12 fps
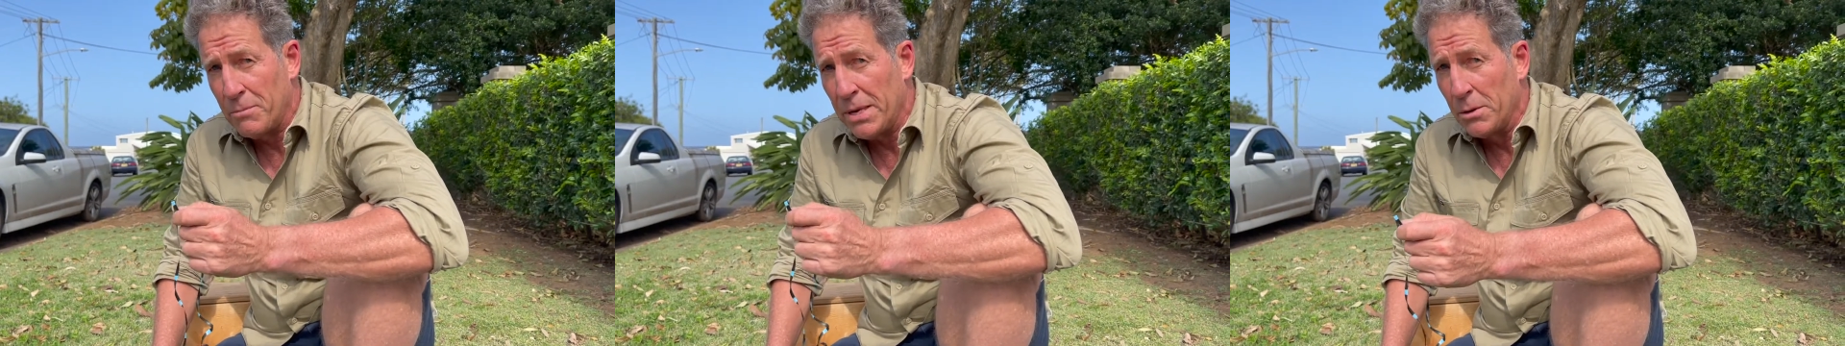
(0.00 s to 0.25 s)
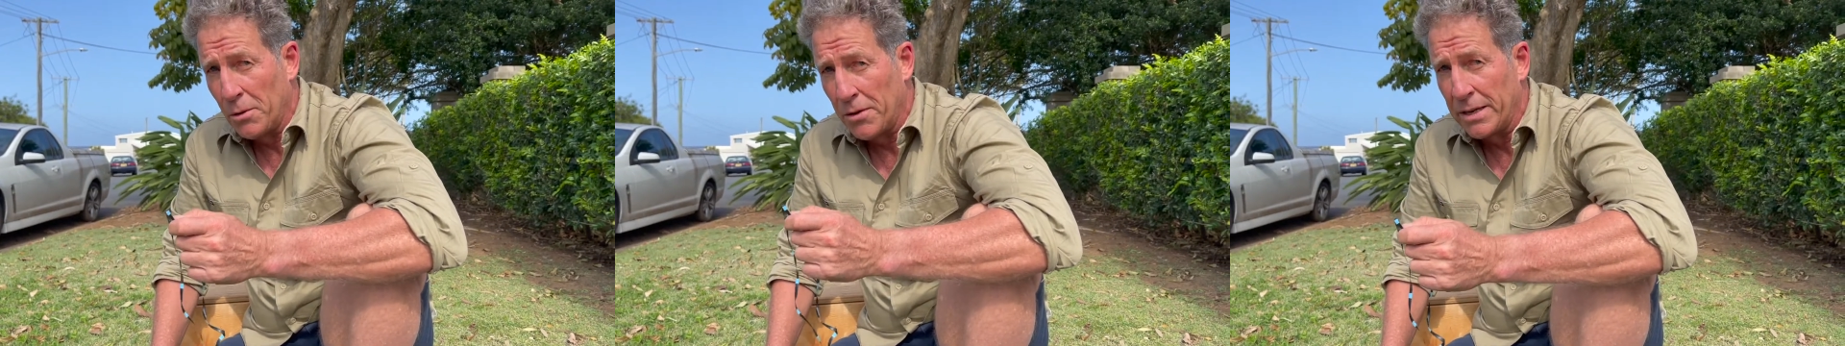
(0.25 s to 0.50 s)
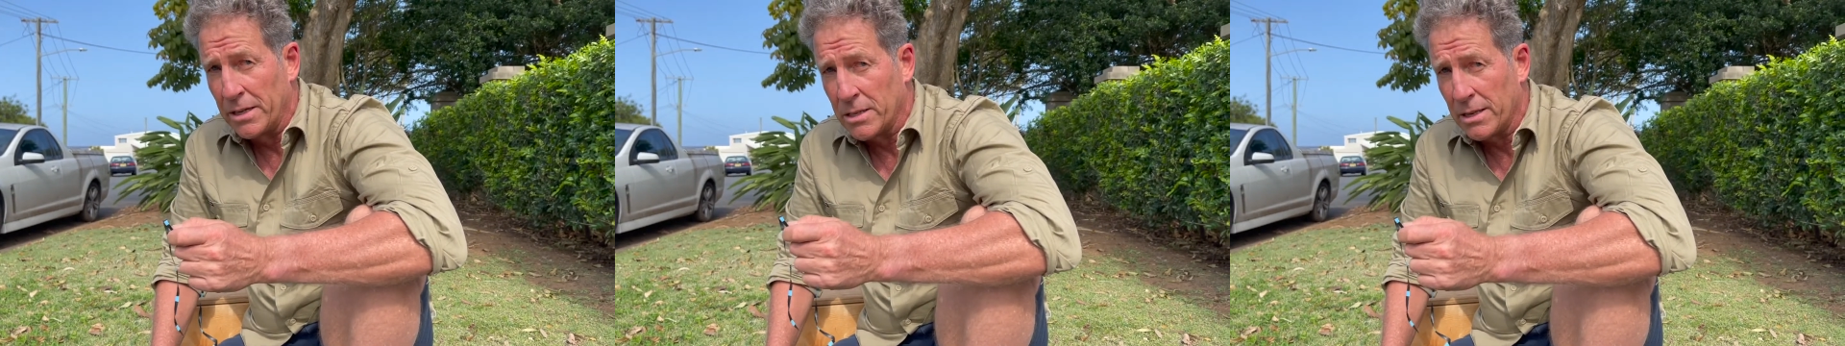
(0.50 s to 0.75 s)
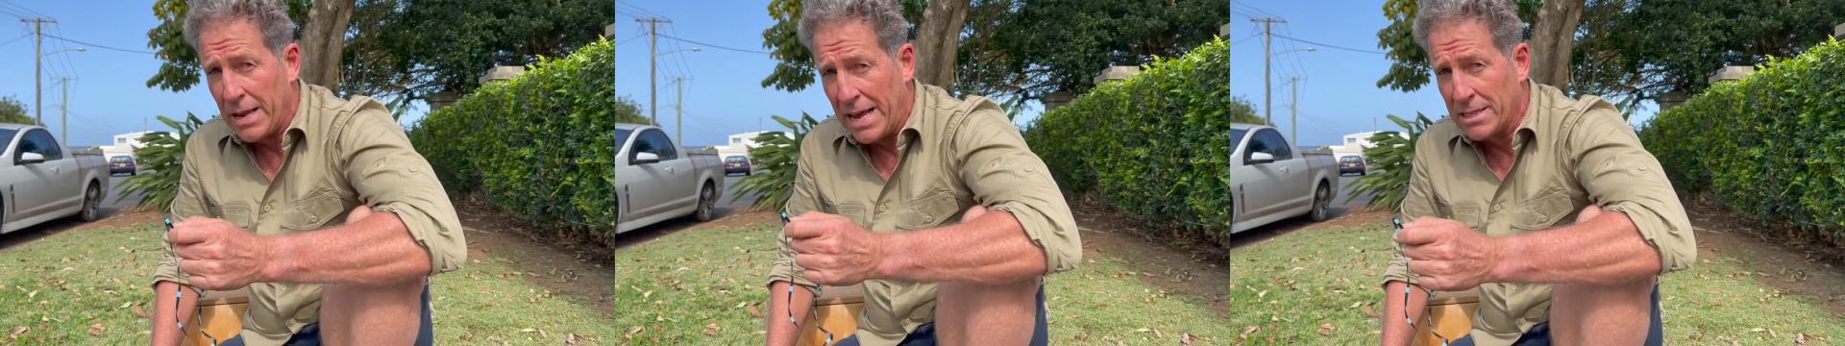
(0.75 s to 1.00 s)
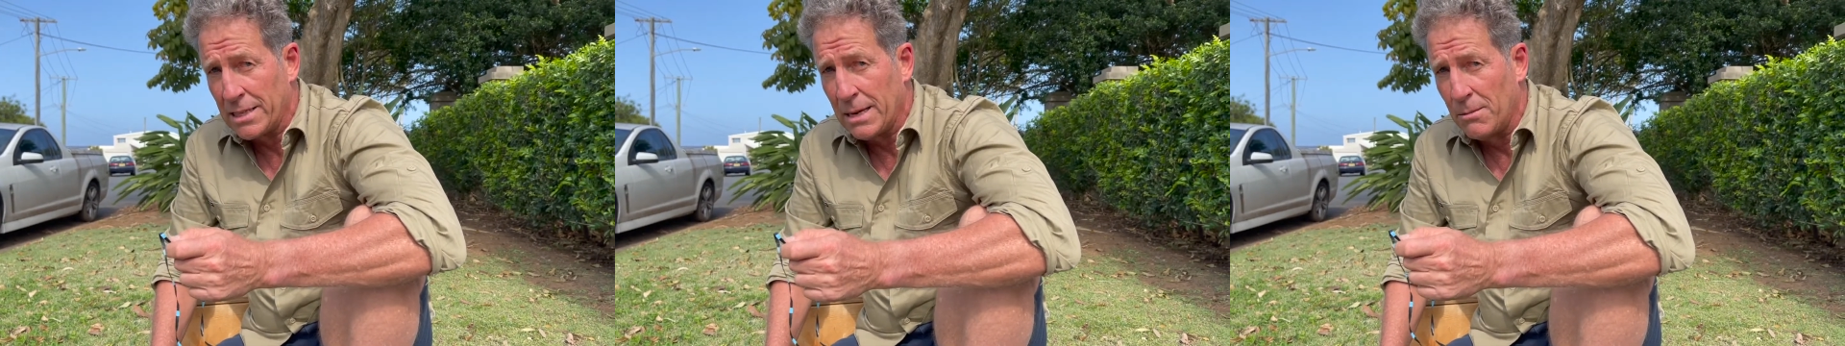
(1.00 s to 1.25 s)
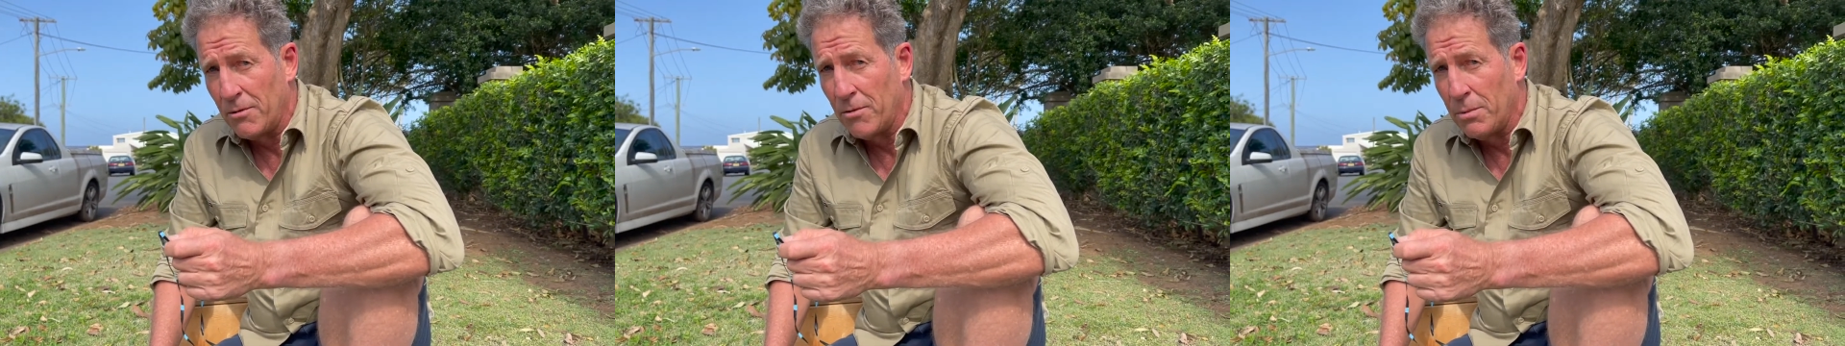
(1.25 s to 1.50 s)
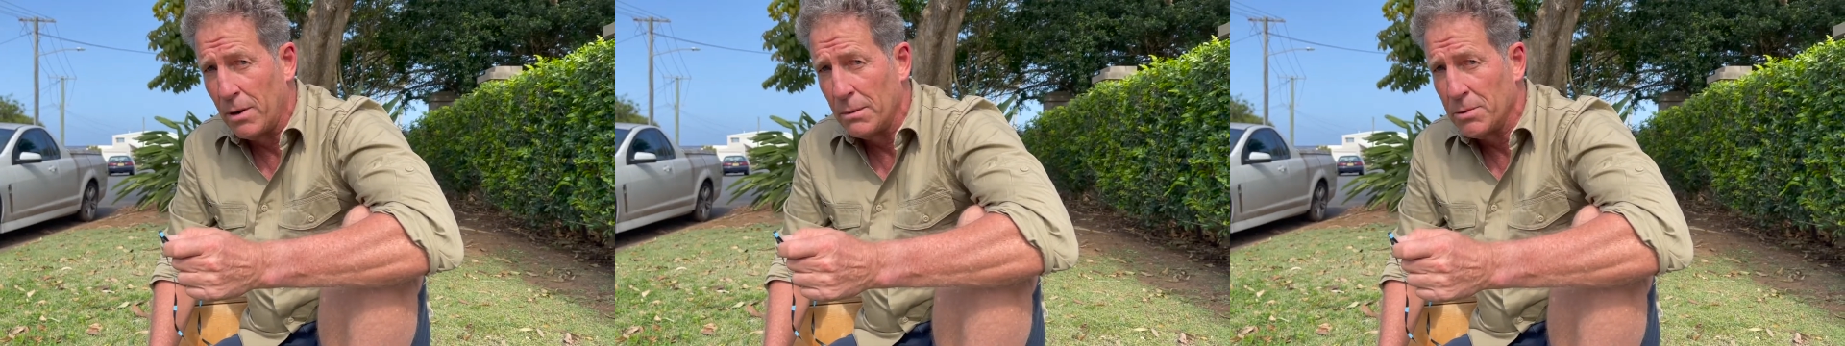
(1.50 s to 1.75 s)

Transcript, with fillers: peel thickness that has to come off the pipe